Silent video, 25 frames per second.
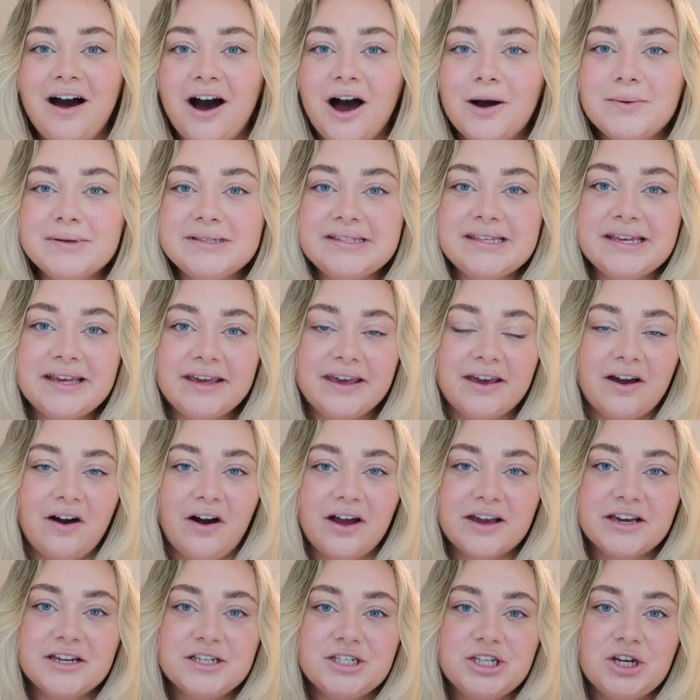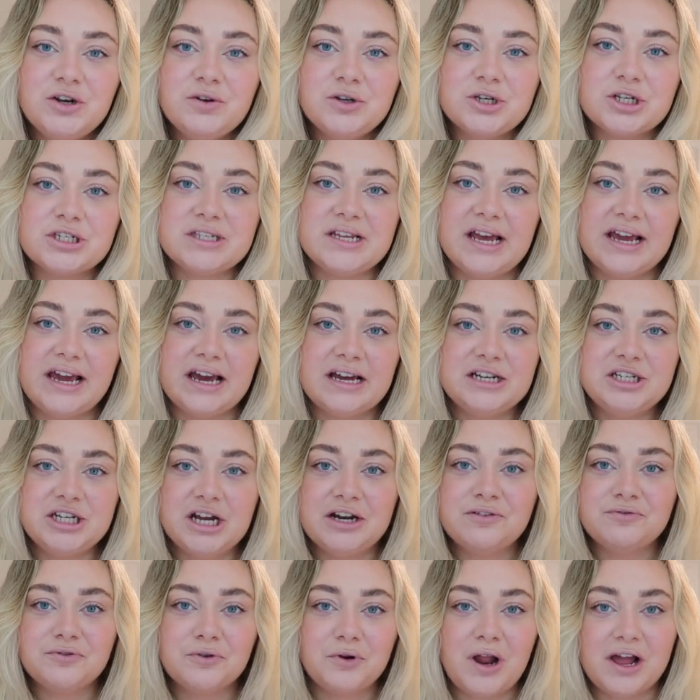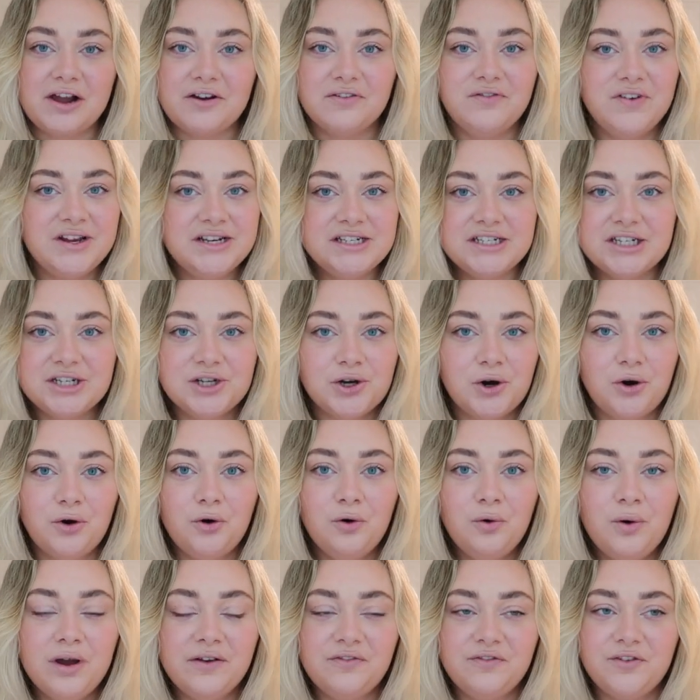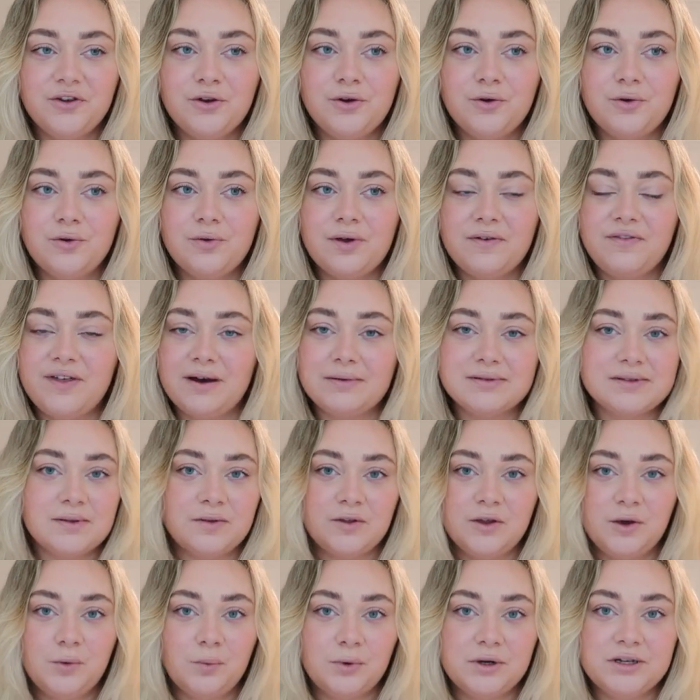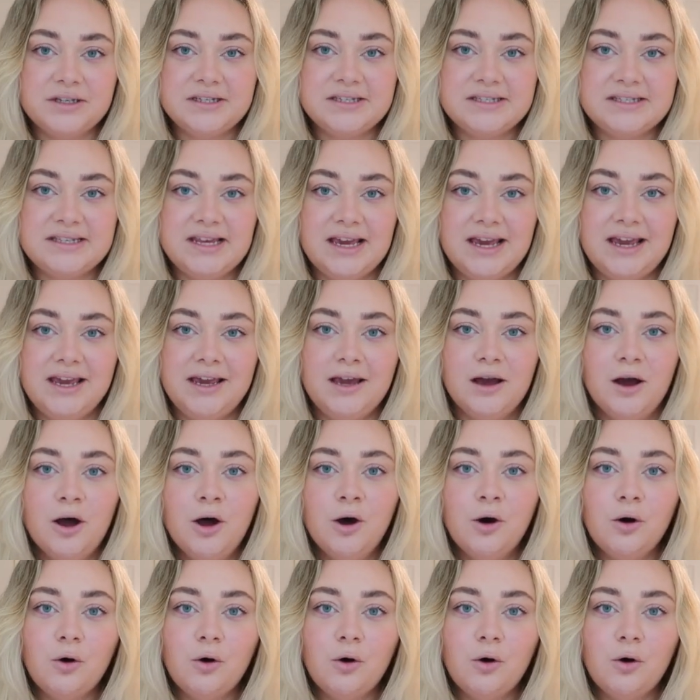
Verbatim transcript: I was thinking I could do just like a general like Vinted haul if you if that was something you wanted to see,